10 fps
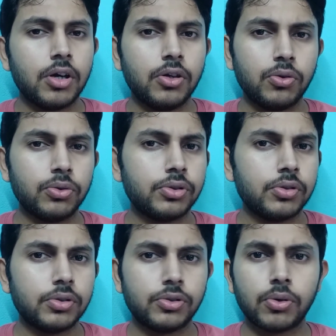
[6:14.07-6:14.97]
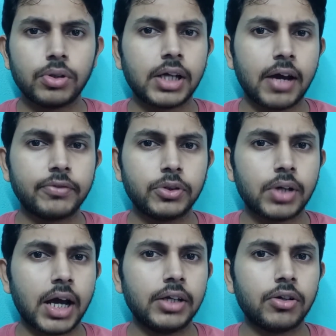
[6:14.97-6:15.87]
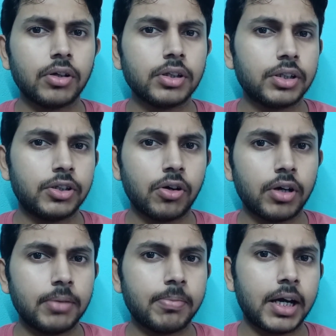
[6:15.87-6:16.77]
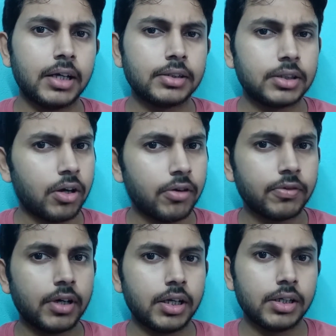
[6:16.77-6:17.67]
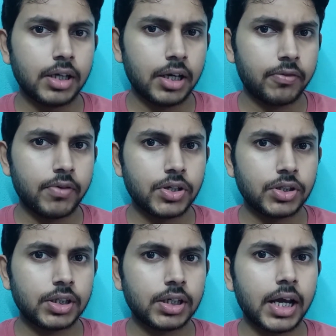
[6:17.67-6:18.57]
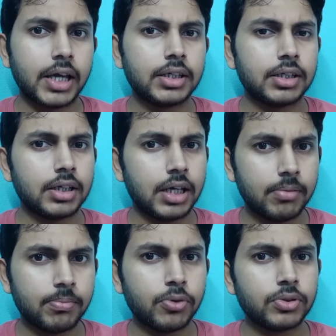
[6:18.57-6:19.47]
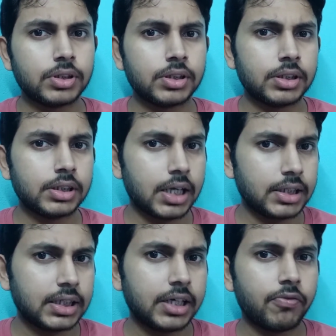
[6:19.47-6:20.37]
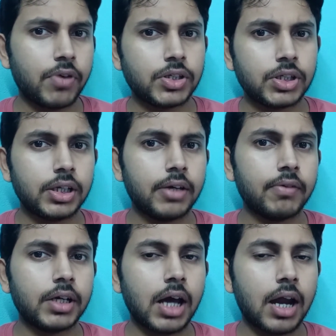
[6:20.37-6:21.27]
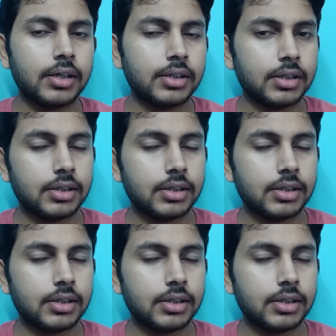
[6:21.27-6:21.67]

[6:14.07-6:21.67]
You don't have to write all the theory part of an equation. Like in books, there is an equation given, and